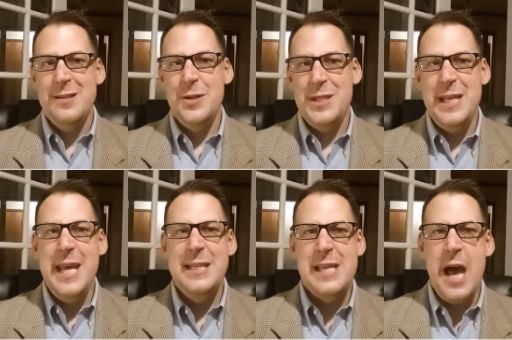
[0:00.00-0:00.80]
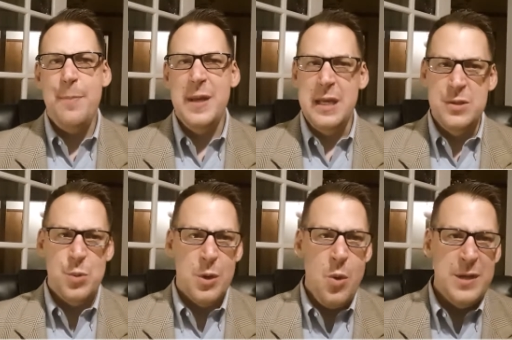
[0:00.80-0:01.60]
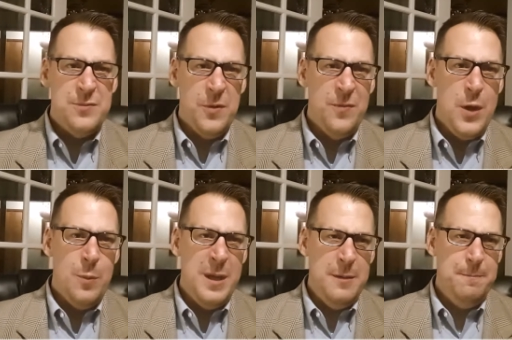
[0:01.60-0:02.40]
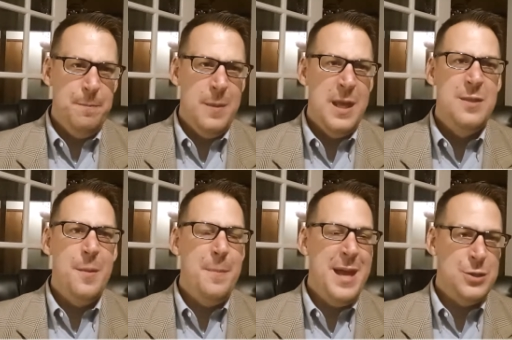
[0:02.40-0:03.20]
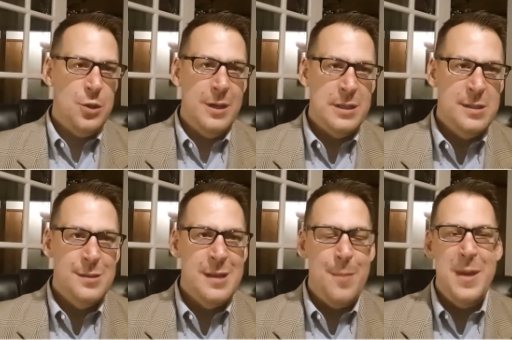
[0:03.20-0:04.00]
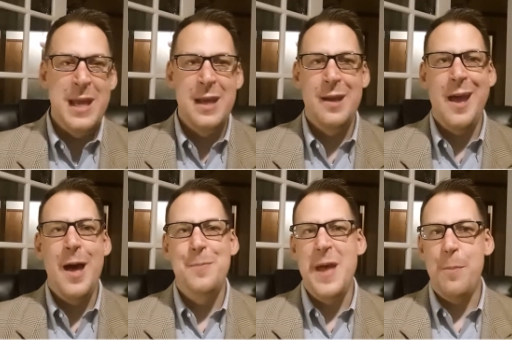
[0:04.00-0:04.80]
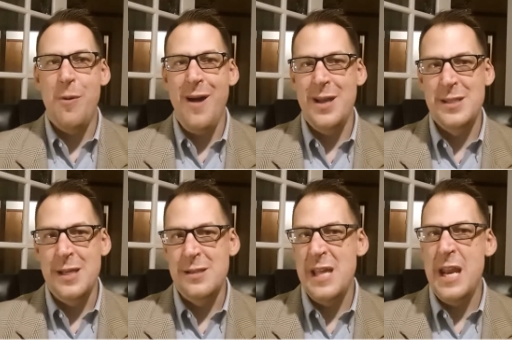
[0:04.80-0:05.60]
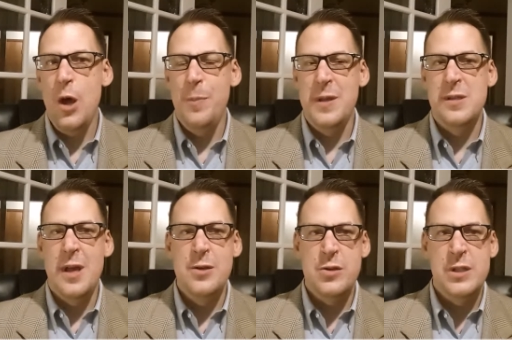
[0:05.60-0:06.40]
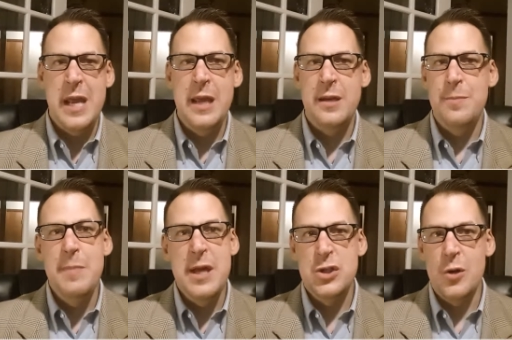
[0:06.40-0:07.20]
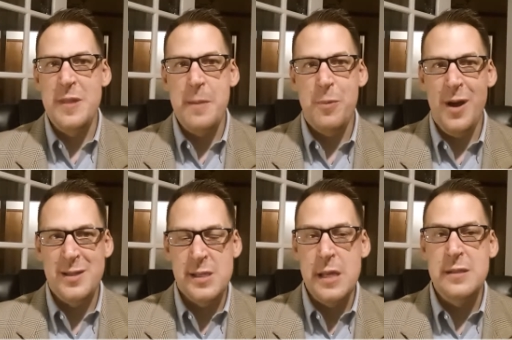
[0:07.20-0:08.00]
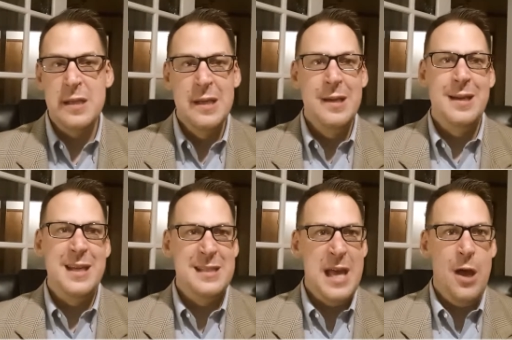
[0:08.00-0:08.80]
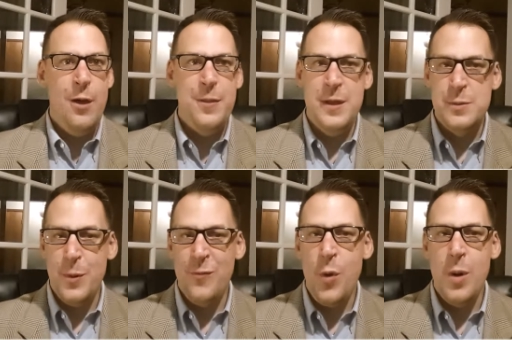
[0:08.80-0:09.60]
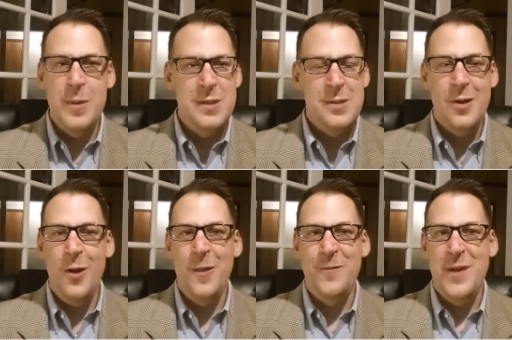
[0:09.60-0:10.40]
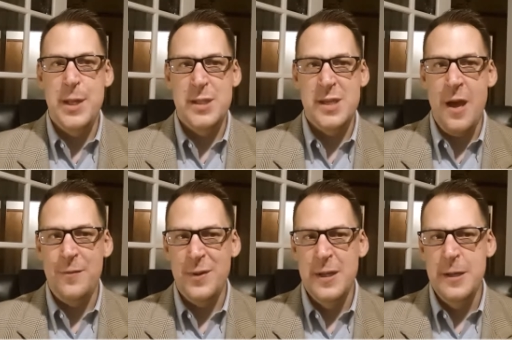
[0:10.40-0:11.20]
So today's topic is request fulfillment and the metrics that make up that process, that help us understand and measure that process, its health, its performance, all the fun stuff.